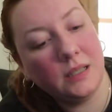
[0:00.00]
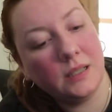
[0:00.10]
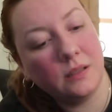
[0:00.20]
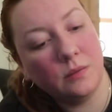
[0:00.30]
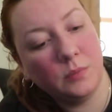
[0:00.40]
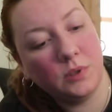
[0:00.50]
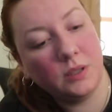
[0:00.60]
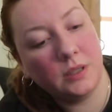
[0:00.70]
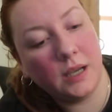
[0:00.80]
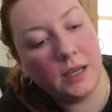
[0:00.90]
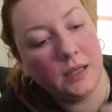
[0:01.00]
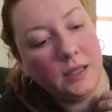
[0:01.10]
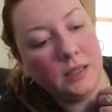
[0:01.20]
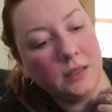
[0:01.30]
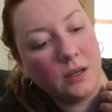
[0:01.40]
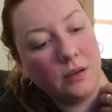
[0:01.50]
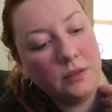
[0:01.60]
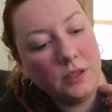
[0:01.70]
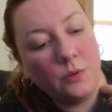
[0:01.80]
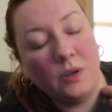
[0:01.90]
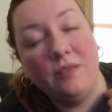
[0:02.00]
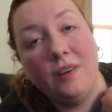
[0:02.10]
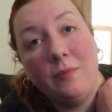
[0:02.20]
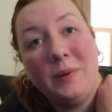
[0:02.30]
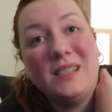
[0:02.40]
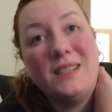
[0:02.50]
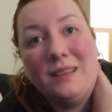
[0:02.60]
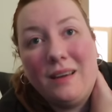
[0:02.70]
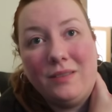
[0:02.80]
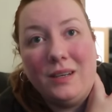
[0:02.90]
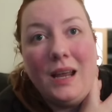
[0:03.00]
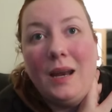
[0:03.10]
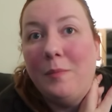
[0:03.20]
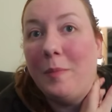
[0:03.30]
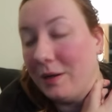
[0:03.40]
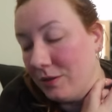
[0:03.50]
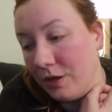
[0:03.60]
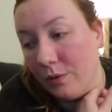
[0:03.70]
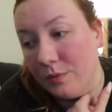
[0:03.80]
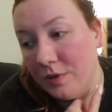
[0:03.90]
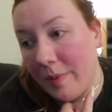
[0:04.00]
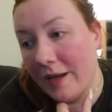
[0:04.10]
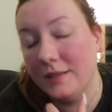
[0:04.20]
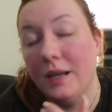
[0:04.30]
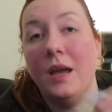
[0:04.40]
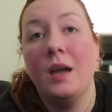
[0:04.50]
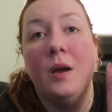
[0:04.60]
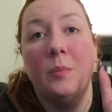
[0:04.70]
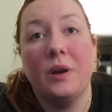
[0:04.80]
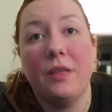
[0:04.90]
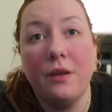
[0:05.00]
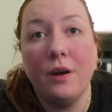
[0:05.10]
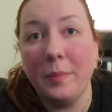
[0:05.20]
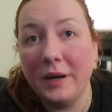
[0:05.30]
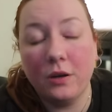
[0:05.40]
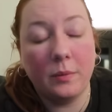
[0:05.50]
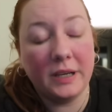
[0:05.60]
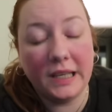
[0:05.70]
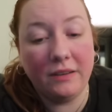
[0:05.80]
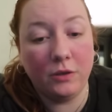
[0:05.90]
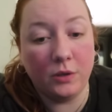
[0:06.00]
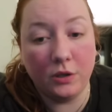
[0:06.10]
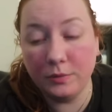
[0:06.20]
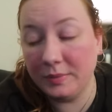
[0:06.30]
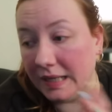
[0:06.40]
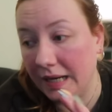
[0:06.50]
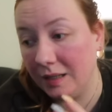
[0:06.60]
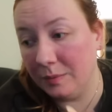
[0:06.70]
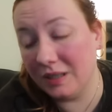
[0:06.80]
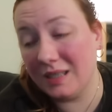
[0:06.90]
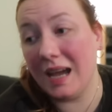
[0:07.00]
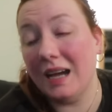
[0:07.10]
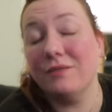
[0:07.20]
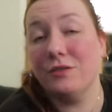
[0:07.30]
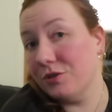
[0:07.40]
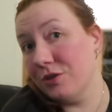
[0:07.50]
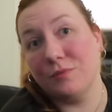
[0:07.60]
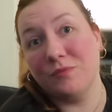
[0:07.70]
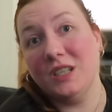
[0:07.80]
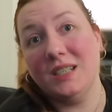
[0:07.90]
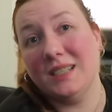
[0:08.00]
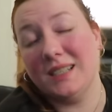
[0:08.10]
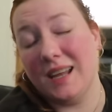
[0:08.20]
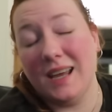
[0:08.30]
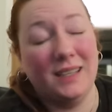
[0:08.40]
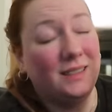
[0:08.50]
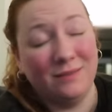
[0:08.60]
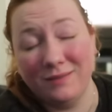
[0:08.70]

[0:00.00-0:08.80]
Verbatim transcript: this still Monday. It's currently 25 past 11 and I'm about to go to bed. But I thought I'd better come on and give you an update because I have done some reading today.